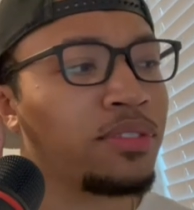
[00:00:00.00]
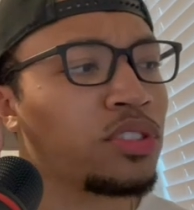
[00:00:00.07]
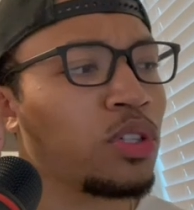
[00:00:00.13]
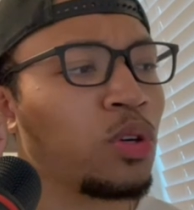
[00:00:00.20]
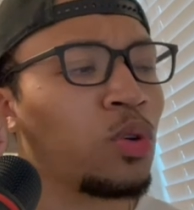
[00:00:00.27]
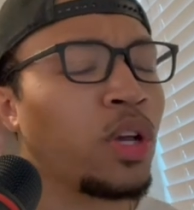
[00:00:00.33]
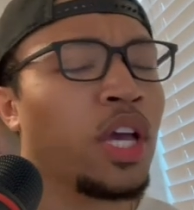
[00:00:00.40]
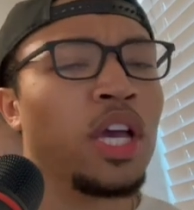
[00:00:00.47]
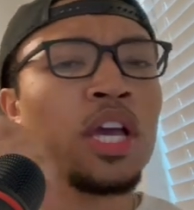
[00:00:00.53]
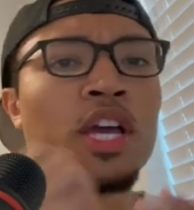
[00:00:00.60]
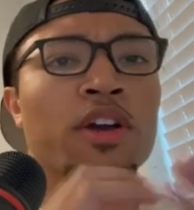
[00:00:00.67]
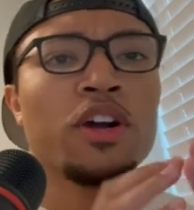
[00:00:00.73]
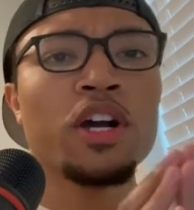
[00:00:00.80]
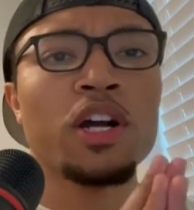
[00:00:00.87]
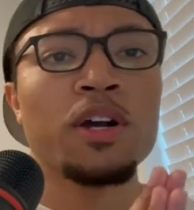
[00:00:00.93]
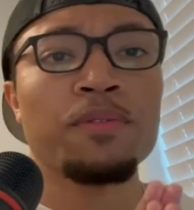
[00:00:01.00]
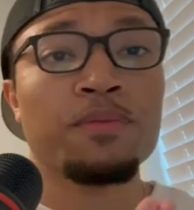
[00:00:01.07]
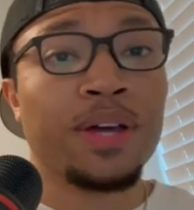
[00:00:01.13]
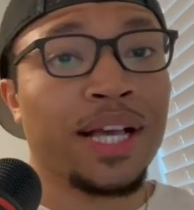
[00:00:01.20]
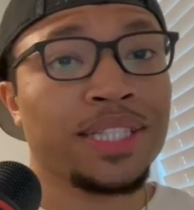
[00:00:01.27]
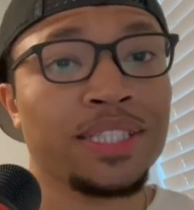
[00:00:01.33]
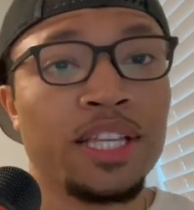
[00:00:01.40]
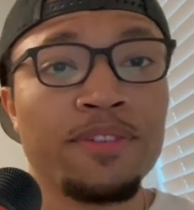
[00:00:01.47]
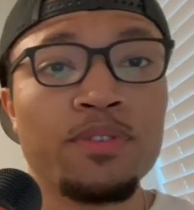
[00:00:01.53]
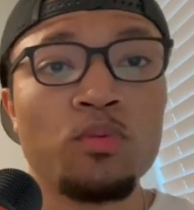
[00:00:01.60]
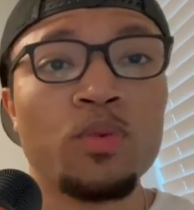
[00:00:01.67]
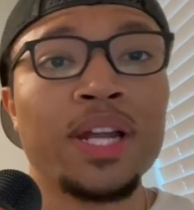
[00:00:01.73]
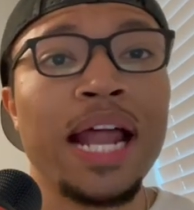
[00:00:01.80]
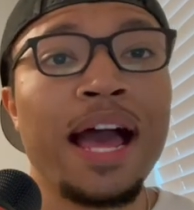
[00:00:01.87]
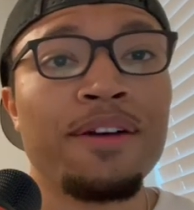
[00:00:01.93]
So like I said, from
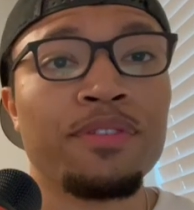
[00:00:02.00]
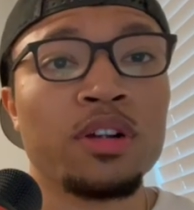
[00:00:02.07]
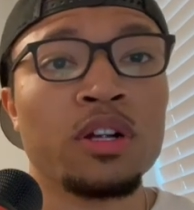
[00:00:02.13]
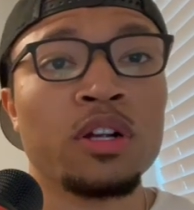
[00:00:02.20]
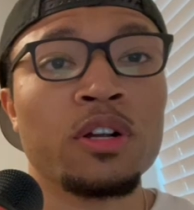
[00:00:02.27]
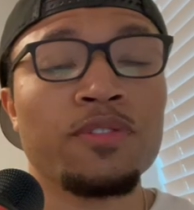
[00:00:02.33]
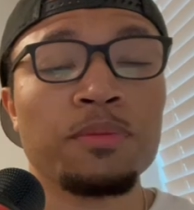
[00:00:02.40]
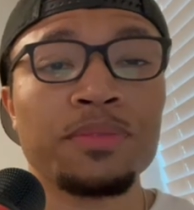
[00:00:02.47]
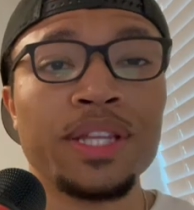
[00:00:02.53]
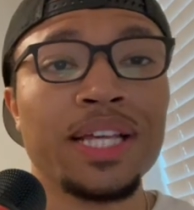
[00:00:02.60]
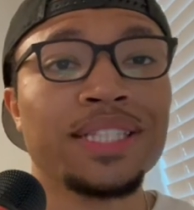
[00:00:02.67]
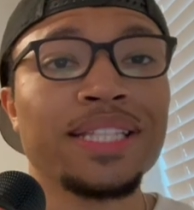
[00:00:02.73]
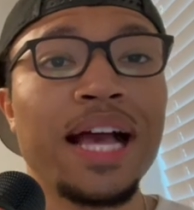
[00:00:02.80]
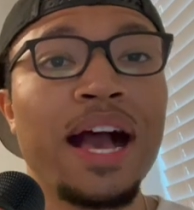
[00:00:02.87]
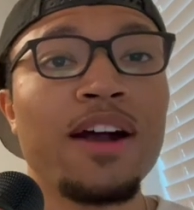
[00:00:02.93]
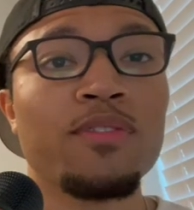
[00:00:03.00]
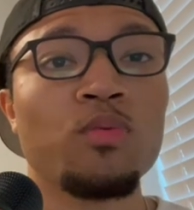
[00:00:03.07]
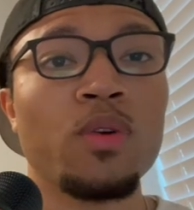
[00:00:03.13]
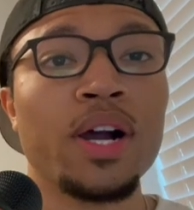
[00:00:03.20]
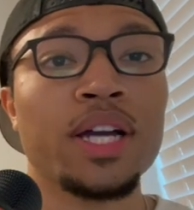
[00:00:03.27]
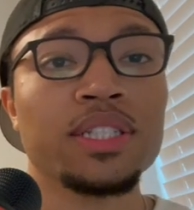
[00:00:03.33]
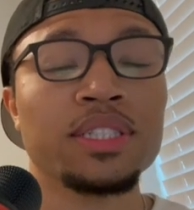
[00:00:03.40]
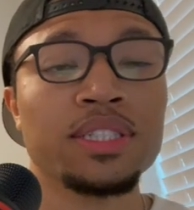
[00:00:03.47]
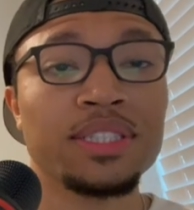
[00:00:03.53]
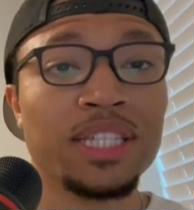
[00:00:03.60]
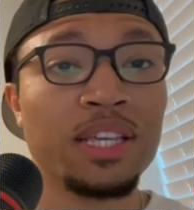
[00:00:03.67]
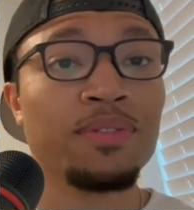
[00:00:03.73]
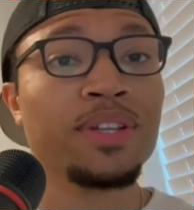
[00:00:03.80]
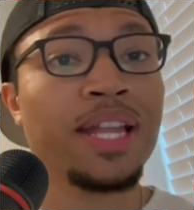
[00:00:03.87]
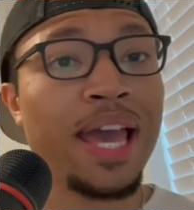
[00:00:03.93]
what I've heard, from things that I've watched,
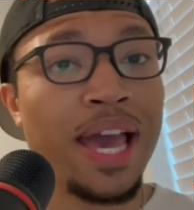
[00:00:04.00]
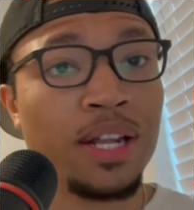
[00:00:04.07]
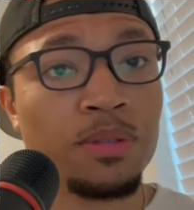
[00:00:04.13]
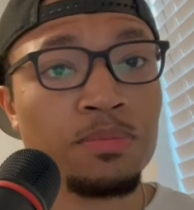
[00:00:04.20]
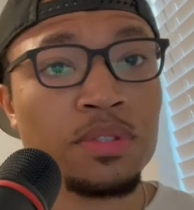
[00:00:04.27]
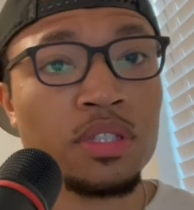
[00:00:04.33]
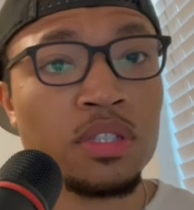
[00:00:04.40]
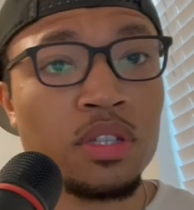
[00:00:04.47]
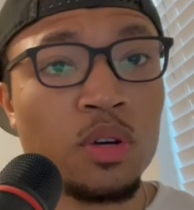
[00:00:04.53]
Steven Adams,